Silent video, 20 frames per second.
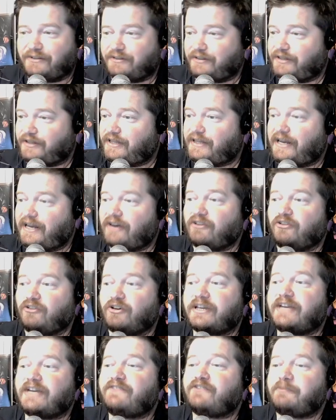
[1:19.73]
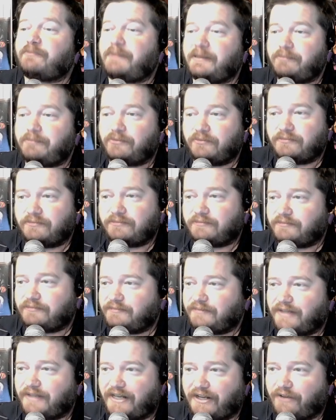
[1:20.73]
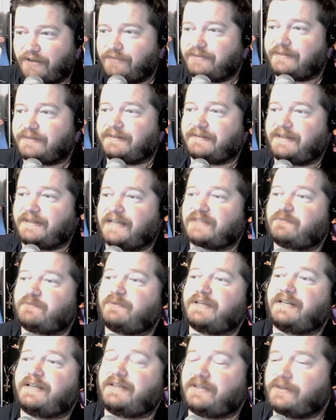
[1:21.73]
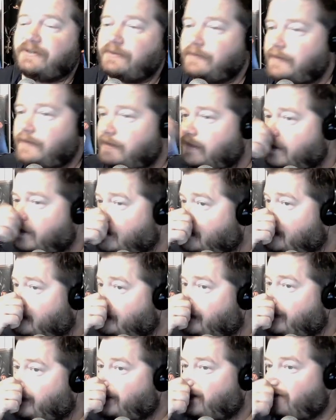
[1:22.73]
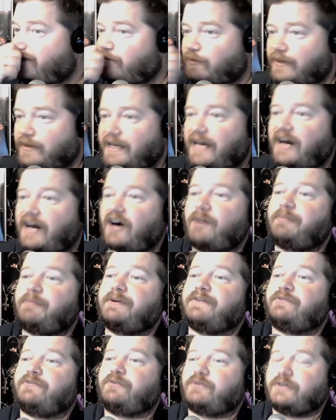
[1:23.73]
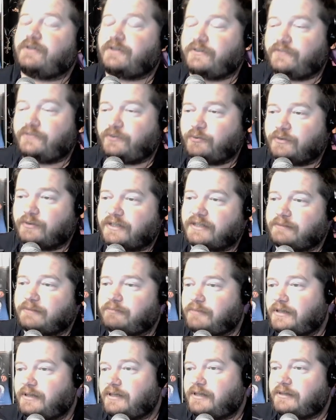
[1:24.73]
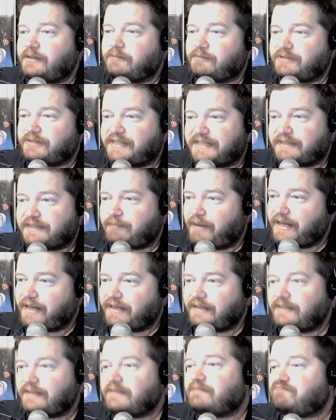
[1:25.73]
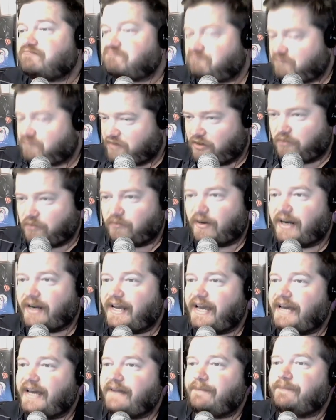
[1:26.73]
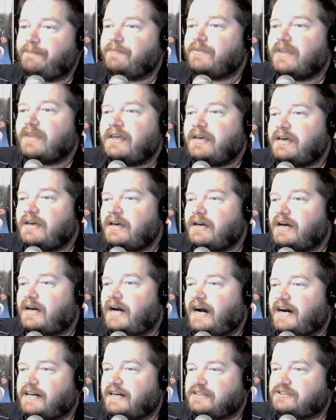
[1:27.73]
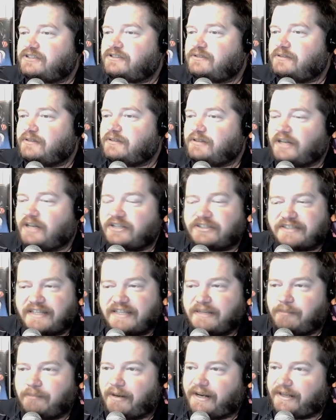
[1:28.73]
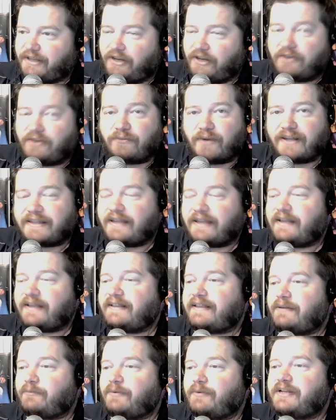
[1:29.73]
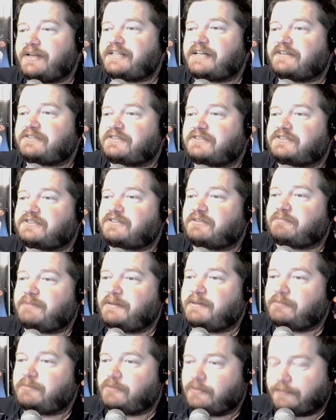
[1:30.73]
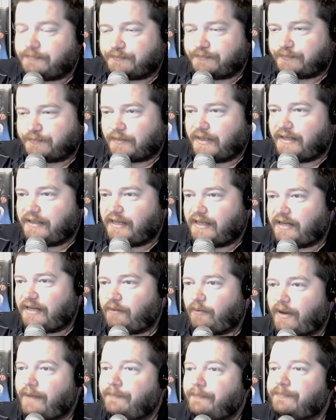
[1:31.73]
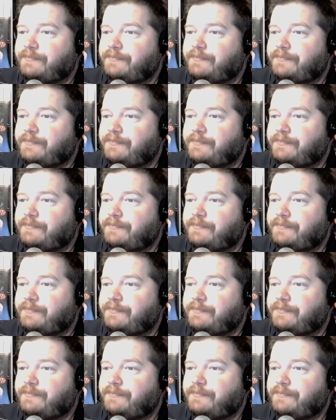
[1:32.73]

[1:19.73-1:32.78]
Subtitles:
they're looking for people. You know, that's what they do. If you want to help, if you want to participate, go right ahead. Not just anybody, though, right? They reach out to certain people. Anyway,